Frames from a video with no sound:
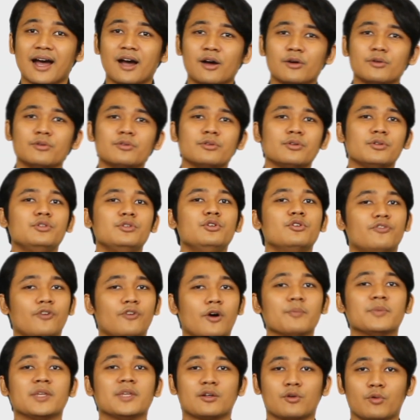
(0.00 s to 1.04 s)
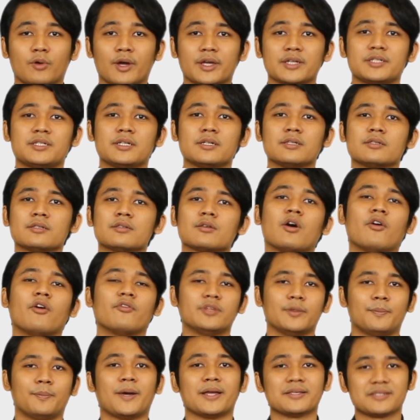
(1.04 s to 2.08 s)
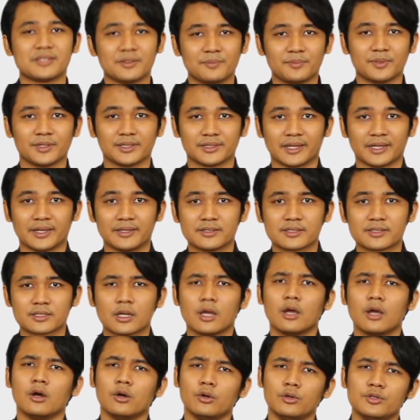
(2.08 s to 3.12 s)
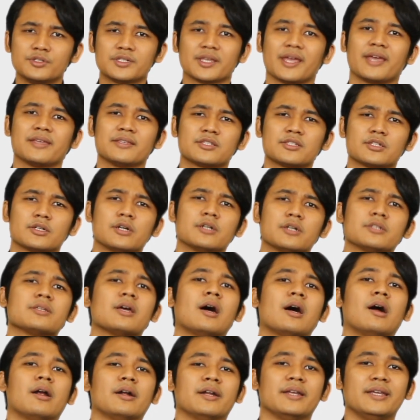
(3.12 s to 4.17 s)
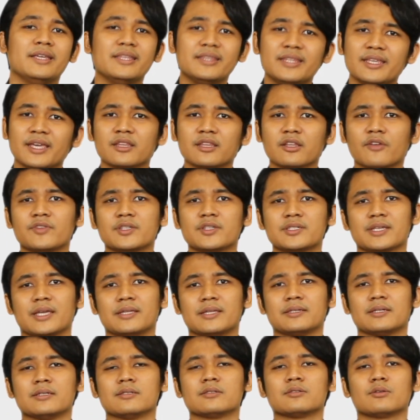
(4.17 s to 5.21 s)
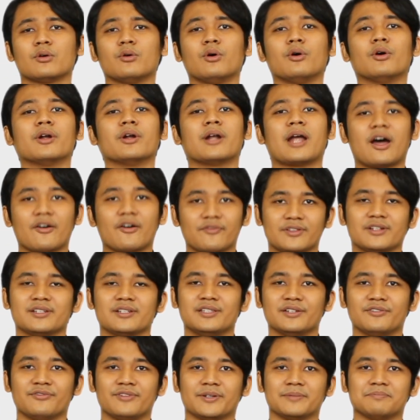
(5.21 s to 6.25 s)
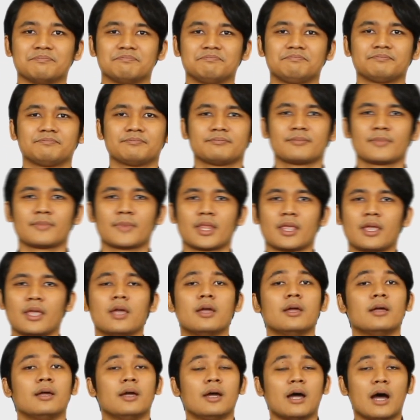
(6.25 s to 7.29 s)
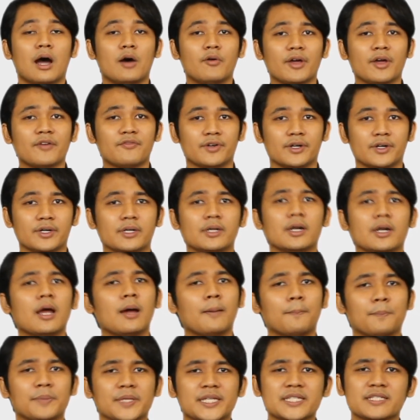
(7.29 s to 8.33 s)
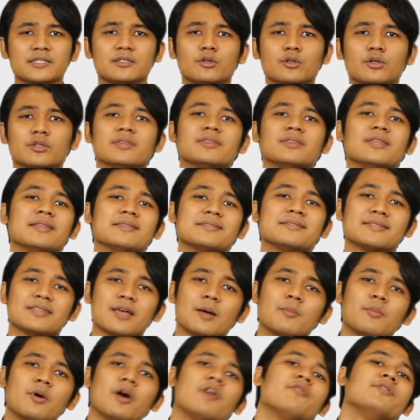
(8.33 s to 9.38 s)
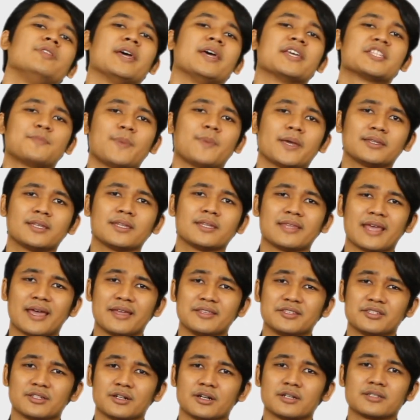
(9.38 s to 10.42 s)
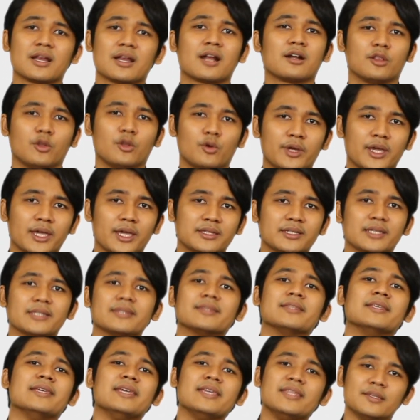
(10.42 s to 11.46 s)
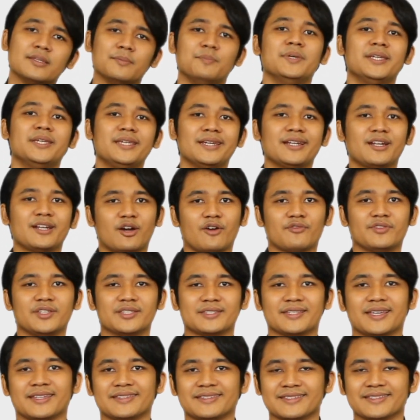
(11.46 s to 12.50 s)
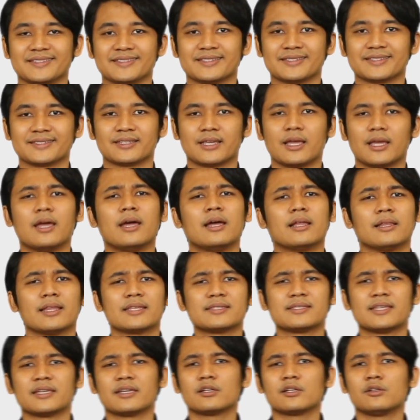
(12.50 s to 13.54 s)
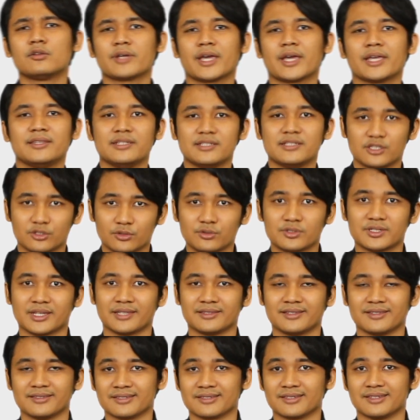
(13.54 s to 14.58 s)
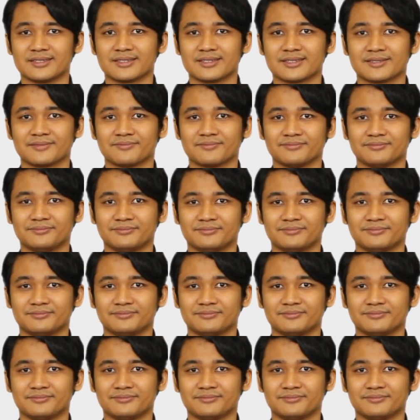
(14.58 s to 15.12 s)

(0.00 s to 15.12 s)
how you form the questions of the past simple tense whose answers are in the end of the sentence or after the verb. However, please note that some of the expected answers are located in the beginning of the sentence. Let's take a look at these two sentences.